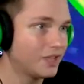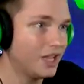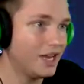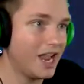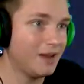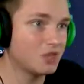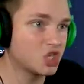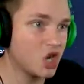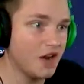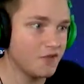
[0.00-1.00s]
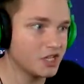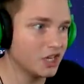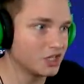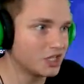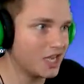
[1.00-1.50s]
It aims straight for
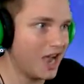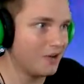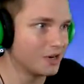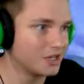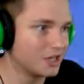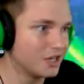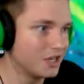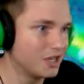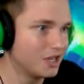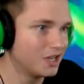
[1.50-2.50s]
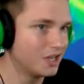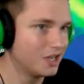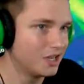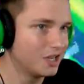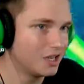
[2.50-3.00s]
Tilted Towers.
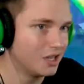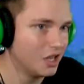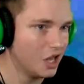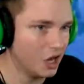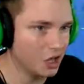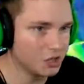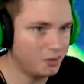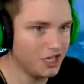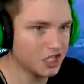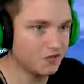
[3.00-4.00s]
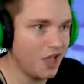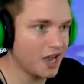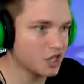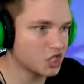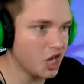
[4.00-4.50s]
Oh, this piece is
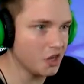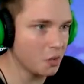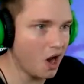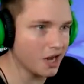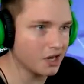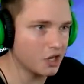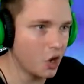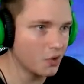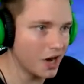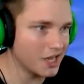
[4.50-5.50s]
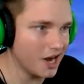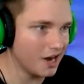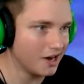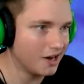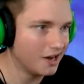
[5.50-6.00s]
flying. There's another rocket going right
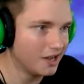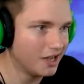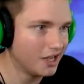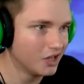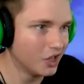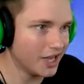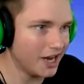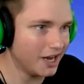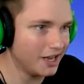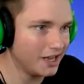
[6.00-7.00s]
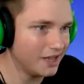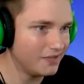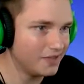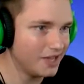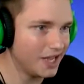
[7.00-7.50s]
there. Look at it.
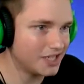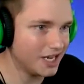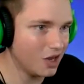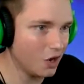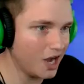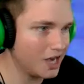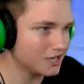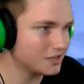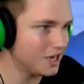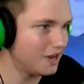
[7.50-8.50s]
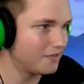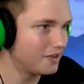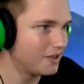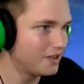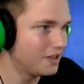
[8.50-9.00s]
It's hitting all kinds of stuff.
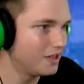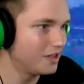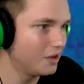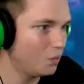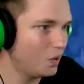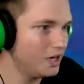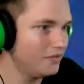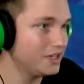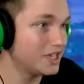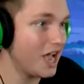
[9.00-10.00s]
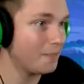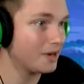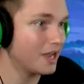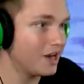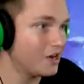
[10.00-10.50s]
What even is
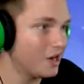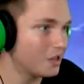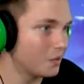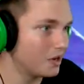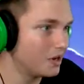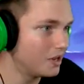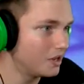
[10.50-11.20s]
happening? I hear another one.